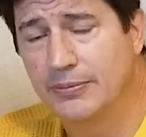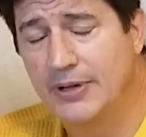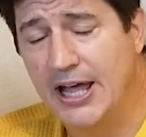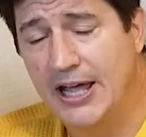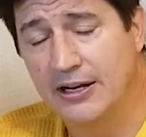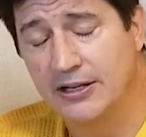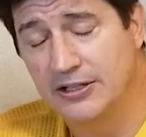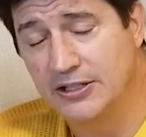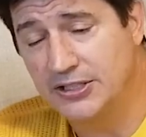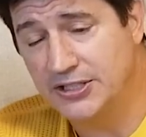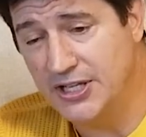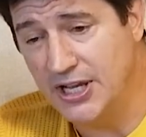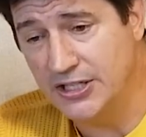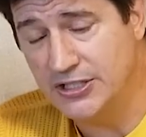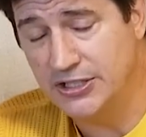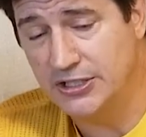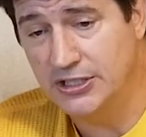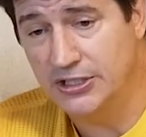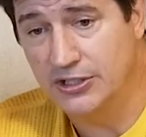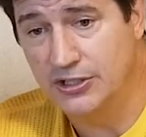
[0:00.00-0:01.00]
out of
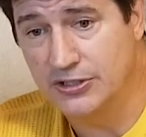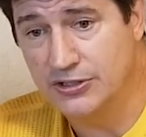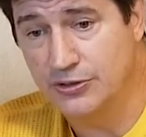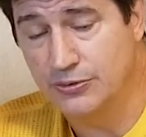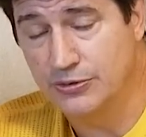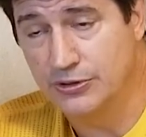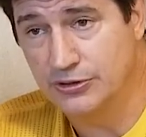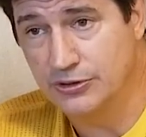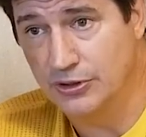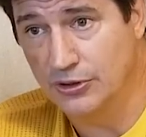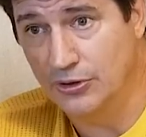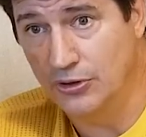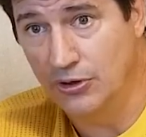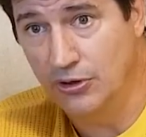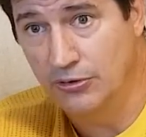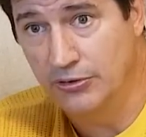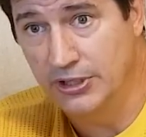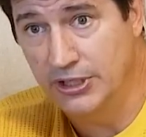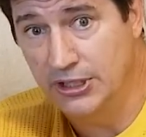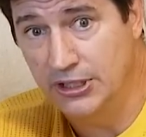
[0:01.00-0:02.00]
necessity because it was
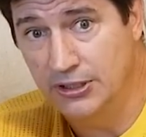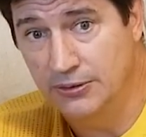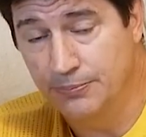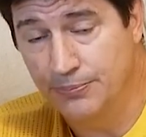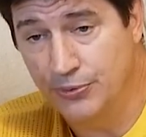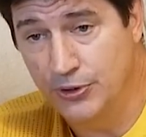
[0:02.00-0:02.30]
already in